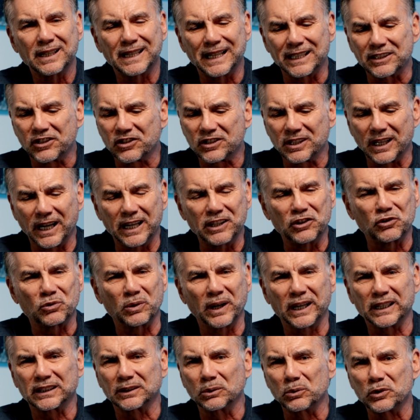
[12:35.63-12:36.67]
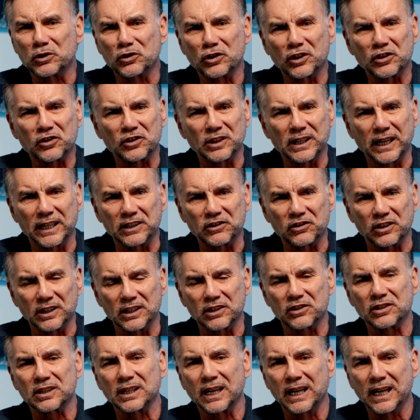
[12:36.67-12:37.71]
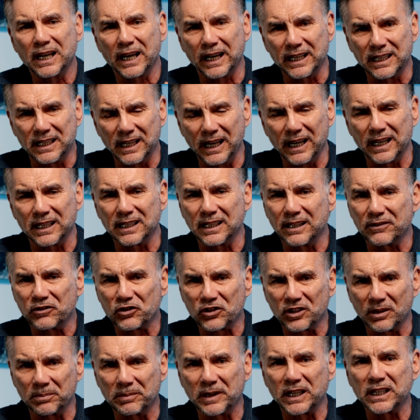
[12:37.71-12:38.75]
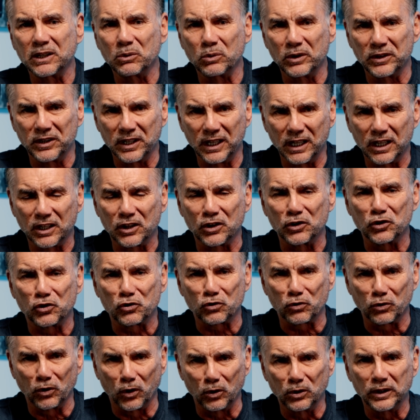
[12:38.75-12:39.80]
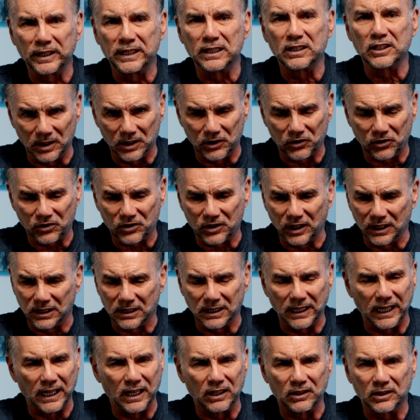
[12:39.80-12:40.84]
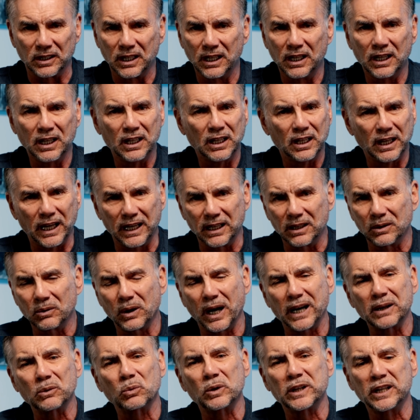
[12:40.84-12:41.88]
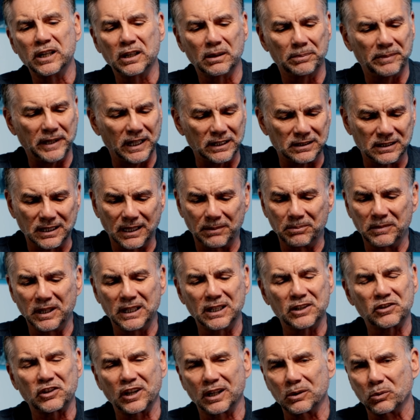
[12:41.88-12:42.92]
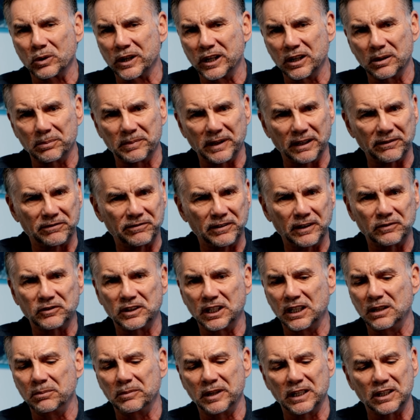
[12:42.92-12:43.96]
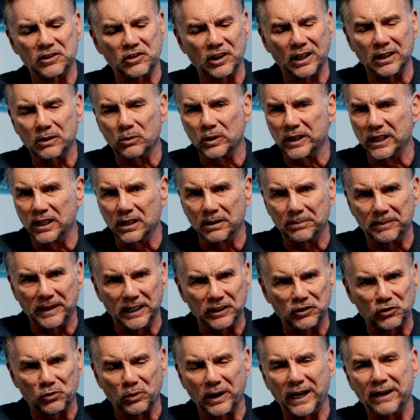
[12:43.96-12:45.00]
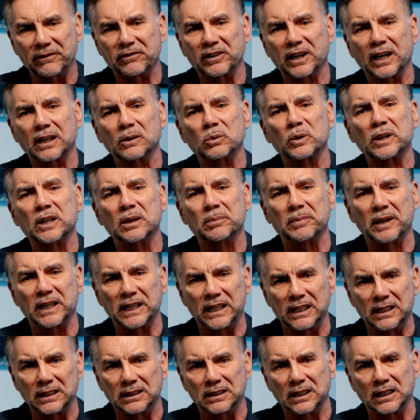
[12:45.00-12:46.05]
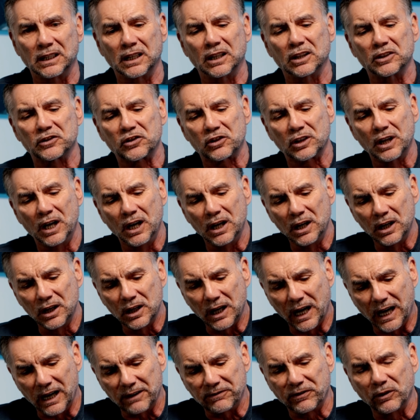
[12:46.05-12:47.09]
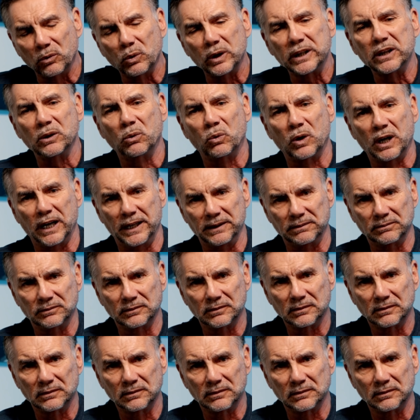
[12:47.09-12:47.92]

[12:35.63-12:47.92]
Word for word: Got sidetracked. It was just nonsense. Again, if somebody were there controlling this sit-down, hey, I don't want to hear about ten minutes. I don't want to hear about fifteen minutes. I don't want to hear about traffic. I don't want to hear about anything else. Hoffa, what do you want?